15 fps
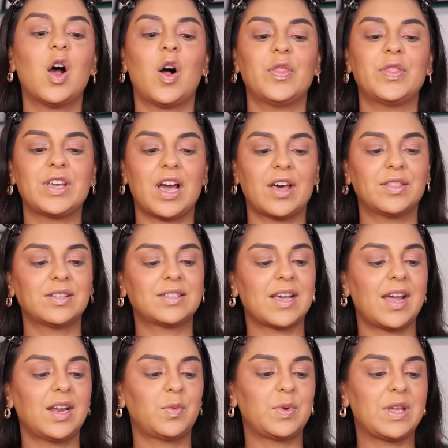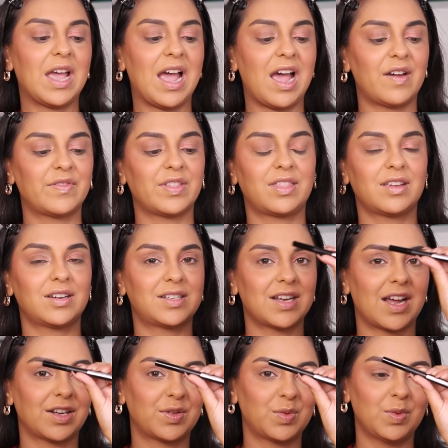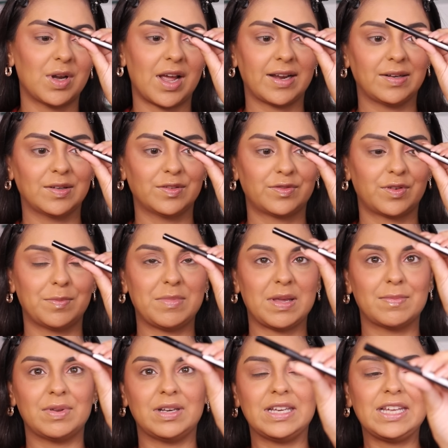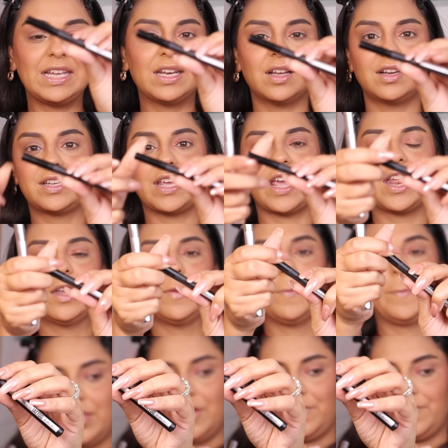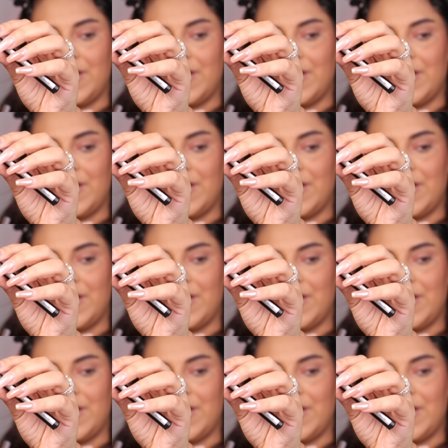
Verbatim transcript: On the other side, we have the tattoo liner from Maybelline. Again, the